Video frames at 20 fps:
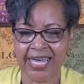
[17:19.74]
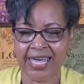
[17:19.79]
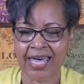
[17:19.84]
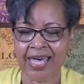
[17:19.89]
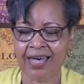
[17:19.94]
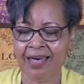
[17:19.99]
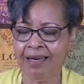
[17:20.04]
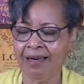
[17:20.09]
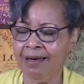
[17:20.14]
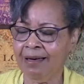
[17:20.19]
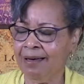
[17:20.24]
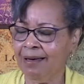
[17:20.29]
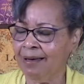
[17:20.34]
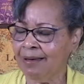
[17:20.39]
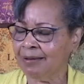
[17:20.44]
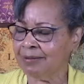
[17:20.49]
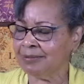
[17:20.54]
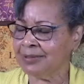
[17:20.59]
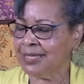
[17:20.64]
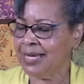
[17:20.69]

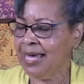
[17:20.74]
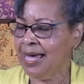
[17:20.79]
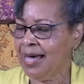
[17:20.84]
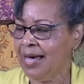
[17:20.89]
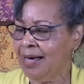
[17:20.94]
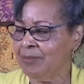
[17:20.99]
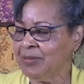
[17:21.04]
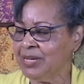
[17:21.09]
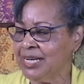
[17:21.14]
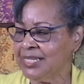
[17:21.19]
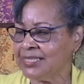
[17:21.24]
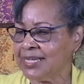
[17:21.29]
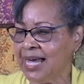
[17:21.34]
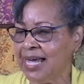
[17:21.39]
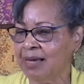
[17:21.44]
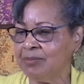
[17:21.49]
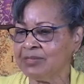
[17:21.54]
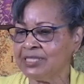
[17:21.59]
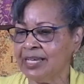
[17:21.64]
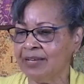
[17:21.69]
How many
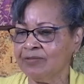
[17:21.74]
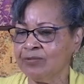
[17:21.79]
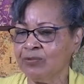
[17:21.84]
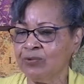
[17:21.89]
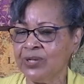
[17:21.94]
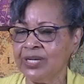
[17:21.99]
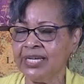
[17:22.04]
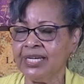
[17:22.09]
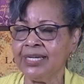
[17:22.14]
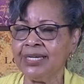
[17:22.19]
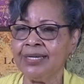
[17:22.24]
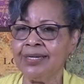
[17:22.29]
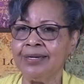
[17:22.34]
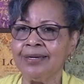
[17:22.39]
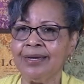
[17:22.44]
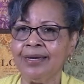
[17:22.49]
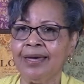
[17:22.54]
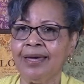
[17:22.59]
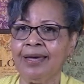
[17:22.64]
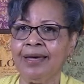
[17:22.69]
times have we
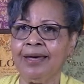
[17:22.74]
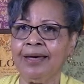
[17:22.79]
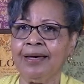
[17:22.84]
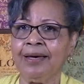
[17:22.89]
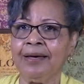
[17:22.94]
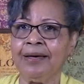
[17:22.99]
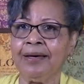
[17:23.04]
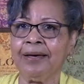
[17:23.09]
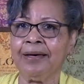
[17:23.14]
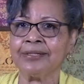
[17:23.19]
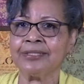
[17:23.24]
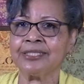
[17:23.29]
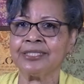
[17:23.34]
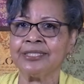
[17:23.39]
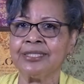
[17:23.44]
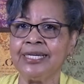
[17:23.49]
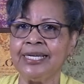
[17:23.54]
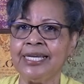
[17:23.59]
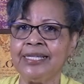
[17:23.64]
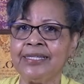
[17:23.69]

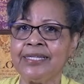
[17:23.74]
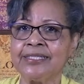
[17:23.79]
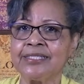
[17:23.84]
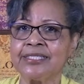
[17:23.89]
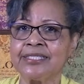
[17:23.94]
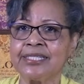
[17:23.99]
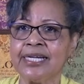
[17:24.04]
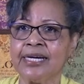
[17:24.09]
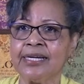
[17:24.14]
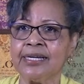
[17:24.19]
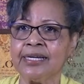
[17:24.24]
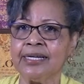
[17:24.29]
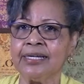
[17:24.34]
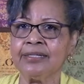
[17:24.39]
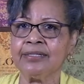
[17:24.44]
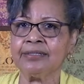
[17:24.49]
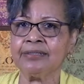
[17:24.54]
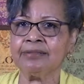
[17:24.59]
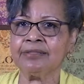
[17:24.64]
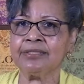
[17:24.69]
in this study
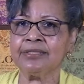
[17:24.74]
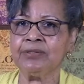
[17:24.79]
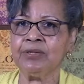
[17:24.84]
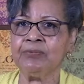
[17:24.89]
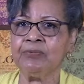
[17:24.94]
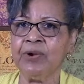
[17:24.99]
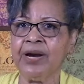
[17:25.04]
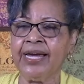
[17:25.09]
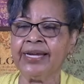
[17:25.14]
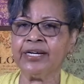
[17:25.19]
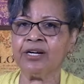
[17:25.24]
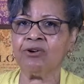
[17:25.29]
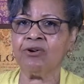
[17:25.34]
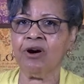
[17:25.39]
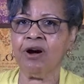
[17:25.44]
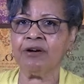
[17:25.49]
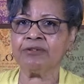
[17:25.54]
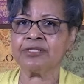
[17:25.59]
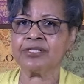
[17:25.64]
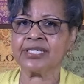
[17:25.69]
ran
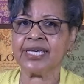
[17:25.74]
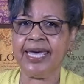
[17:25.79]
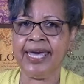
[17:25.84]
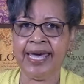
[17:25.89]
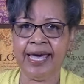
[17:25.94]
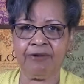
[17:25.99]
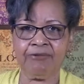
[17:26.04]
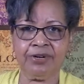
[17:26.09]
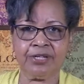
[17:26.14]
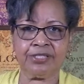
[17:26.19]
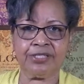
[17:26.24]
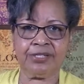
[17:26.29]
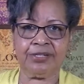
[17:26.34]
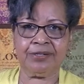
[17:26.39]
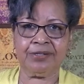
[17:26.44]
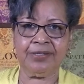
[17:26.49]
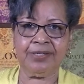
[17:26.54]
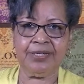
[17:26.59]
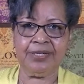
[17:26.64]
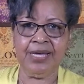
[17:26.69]
across character?
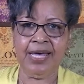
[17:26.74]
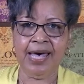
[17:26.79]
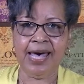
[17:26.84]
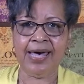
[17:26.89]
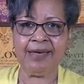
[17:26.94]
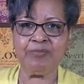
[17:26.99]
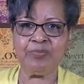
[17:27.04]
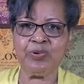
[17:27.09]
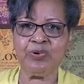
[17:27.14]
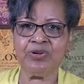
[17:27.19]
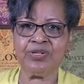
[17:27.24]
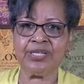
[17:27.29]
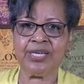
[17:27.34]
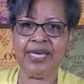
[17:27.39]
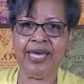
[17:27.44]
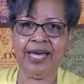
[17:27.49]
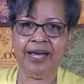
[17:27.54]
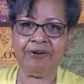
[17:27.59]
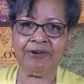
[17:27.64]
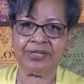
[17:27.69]
How important
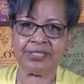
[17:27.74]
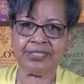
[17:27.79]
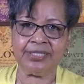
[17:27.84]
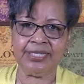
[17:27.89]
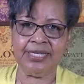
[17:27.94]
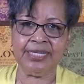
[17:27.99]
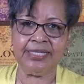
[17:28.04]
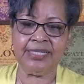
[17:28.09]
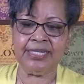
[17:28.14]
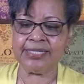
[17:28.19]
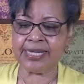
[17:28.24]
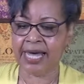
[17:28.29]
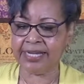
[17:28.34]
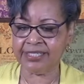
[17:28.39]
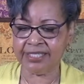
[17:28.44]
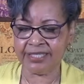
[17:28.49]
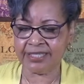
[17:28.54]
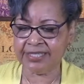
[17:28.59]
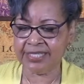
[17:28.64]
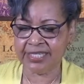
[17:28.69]
character in not
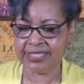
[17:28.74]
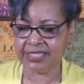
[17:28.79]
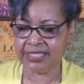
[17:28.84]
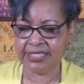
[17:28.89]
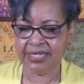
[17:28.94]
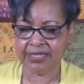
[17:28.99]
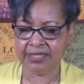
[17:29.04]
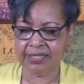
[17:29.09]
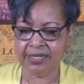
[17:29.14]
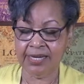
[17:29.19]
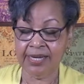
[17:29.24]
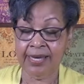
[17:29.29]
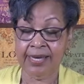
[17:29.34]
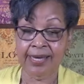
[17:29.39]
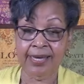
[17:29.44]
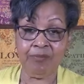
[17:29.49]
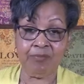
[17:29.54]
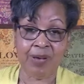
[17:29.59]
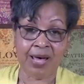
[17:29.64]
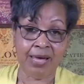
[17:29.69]
just this study,
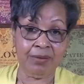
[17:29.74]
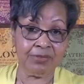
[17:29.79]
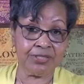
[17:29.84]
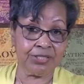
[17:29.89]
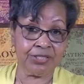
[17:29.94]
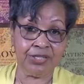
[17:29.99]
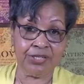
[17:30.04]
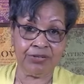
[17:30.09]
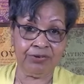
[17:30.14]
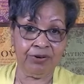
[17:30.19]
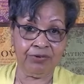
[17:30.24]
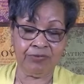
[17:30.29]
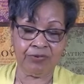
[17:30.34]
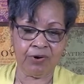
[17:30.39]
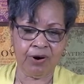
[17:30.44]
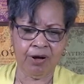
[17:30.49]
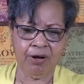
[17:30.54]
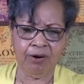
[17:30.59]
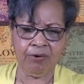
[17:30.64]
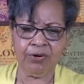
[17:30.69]
in Bible study
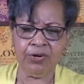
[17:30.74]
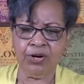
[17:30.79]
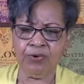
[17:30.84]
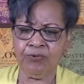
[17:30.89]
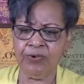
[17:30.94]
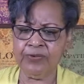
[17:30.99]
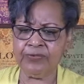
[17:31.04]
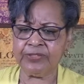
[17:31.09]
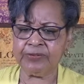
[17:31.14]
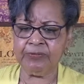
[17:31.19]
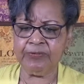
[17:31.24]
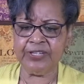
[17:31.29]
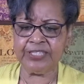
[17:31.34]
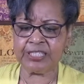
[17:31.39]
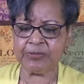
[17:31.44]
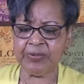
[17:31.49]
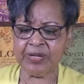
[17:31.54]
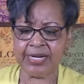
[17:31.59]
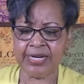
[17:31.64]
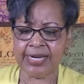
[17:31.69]
overall. We've
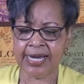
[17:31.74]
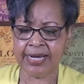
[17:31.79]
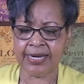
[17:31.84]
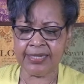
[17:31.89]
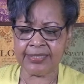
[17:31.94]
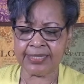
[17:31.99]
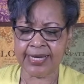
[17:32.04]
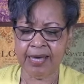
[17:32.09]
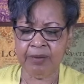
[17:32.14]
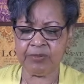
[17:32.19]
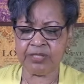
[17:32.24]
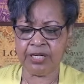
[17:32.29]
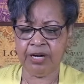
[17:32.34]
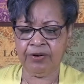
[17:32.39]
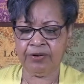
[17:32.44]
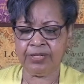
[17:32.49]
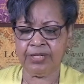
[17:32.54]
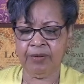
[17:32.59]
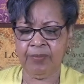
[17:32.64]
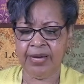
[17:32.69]
spent a lot of time
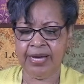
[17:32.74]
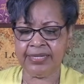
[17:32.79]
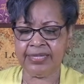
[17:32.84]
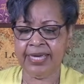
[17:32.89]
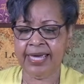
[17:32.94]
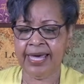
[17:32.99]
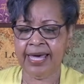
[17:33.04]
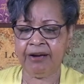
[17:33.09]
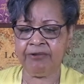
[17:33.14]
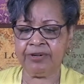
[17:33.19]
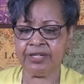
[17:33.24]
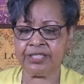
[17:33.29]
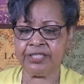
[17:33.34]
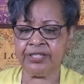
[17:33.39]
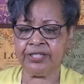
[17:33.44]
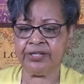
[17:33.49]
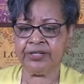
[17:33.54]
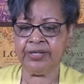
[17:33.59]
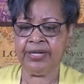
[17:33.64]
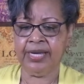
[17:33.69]
talking about
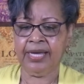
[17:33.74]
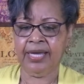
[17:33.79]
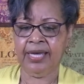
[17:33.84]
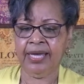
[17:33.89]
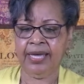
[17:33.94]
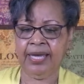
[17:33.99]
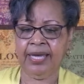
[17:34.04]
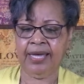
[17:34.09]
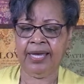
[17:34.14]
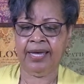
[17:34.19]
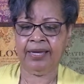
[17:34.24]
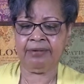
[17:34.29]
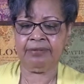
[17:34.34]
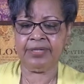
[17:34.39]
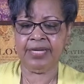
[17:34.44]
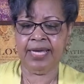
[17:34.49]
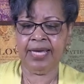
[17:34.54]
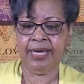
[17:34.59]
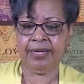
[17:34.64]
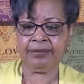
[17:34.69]
character
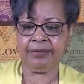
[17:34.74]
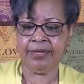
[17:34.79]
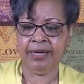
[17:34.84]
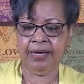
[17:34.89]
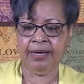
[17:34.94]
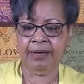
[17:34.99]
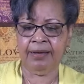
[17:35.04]
and